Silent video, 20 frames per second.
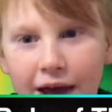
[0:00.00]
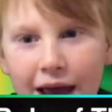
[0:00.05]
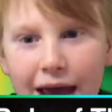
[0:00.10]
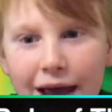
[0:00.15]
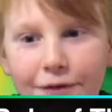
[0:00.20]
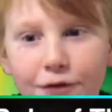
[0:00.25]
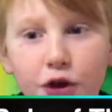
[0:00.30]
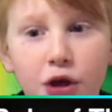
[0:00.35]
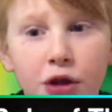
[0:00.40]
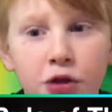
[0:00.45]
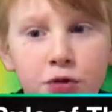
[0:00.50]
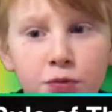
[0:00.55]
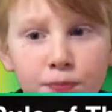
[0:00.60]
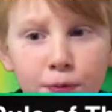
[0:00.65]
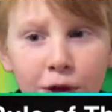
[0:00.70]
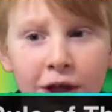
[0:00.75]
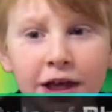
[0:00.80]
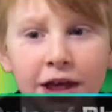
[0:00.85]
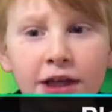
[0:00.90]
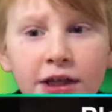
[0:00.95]
If you could
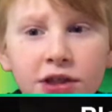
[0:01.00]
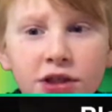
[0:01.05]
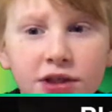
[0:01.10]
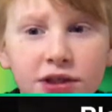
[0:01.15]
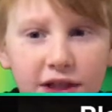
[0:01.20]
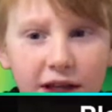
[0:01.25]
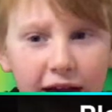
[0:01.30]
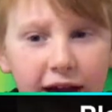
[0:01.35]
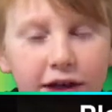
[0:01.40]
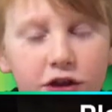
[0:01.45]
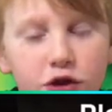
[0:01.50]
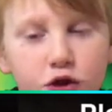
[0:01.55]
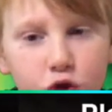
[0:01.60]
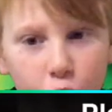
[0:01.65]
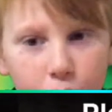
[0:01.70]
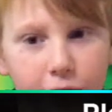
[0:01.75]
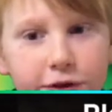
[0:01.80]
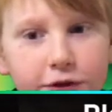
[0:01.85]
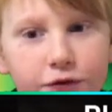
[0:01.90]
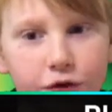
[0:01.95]
please stand and
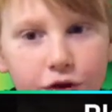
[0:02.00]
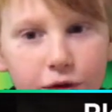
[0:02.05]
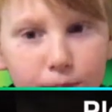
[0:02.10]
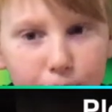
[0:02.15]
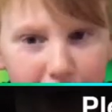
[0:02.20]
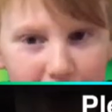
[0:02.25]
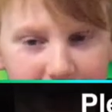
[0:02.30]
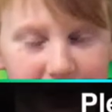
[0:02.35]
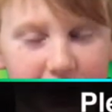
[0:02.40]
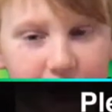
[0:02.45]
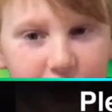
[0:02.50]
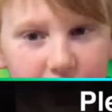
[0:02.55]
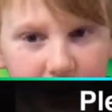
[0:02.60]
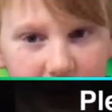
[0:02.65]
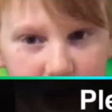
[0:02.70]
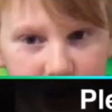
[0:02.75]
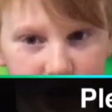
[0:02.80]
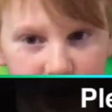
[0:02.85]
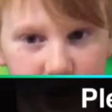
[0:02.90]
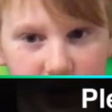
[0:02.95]
join us for the Pledge of
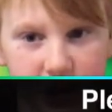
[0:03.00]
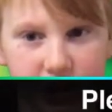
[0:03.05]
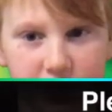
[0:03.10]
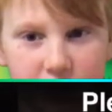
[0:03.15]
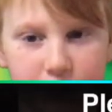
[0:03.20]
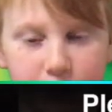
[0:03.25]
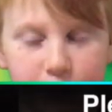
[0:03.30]
Allegiance.